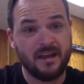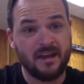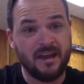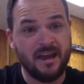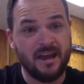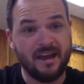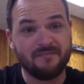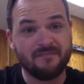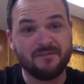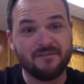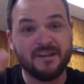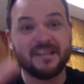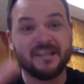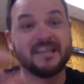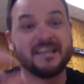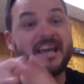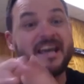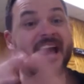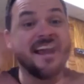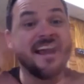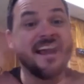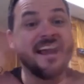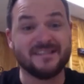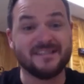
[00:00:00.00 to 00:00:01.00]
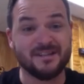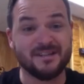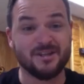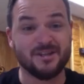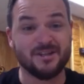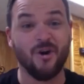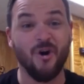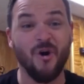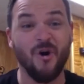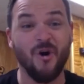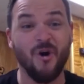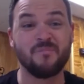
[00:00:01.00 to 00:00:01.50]
every gate is
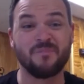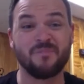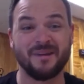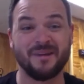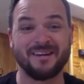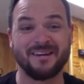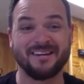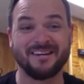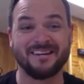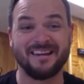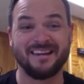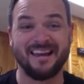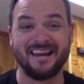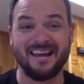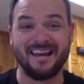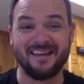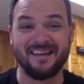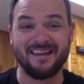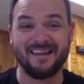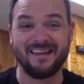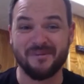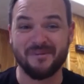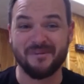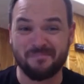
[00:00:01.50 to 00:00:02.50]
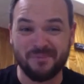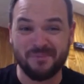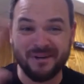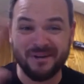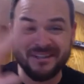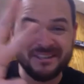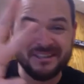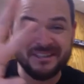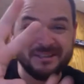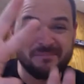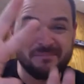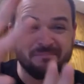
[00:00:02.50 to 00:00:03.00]
open and every
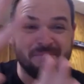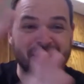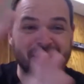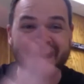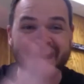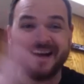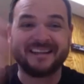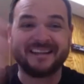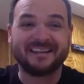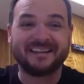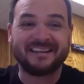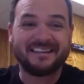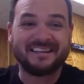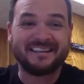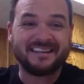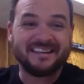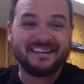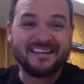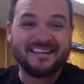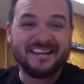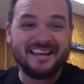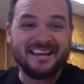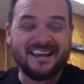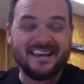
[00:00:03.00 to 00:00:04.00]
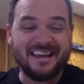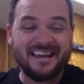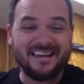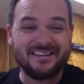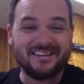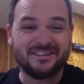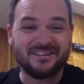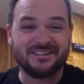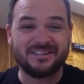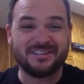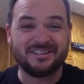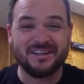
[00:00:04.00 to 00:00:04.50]
principality
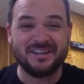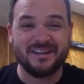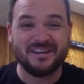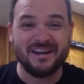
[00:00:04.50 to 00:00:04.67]
is